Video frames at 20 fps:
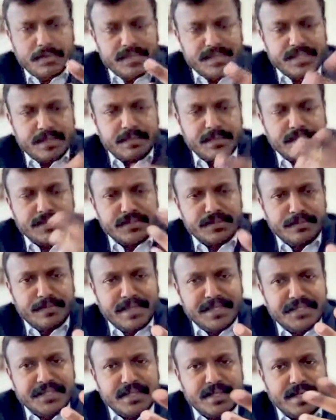question, because you
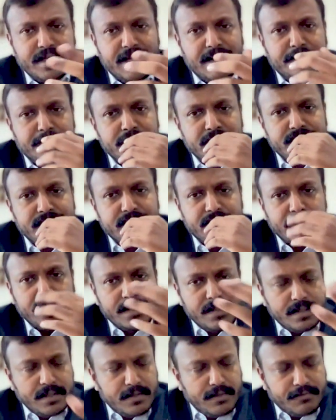mentioned enablers here.
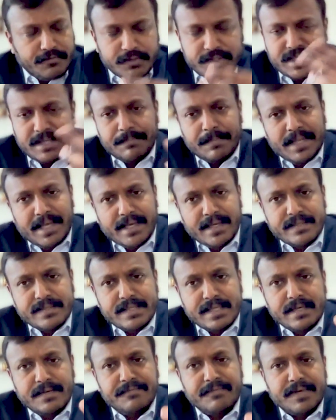Of course, they're playing a
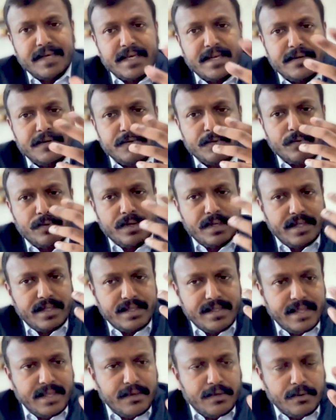significant role
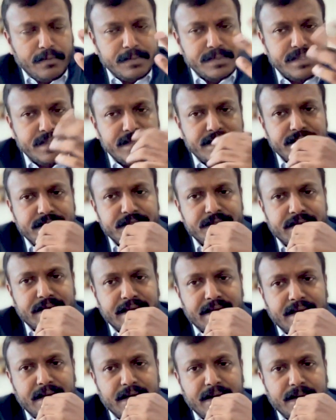in the e-commerce
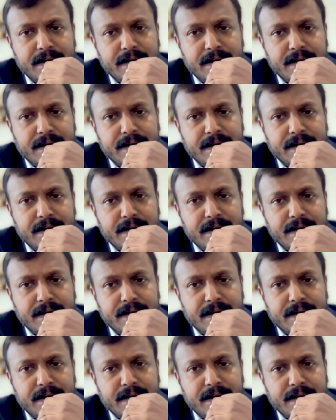industry.